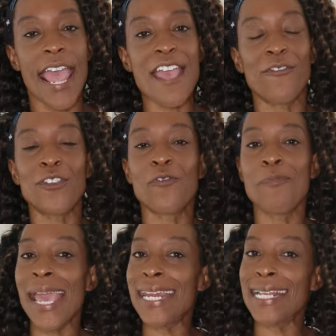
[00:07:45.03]
If
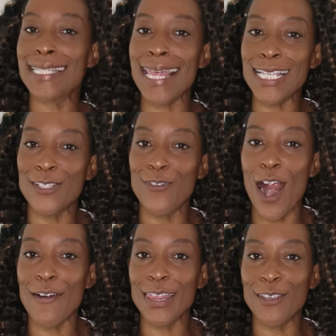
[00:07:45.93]
you've made it this
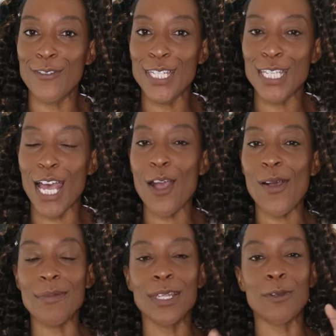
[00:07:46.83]
far in the video,
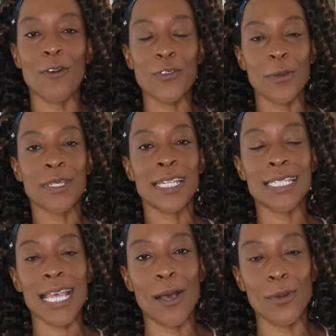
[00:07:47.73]
I'm going to offer you a
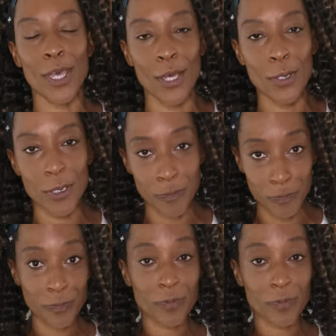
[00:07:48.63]
discount code.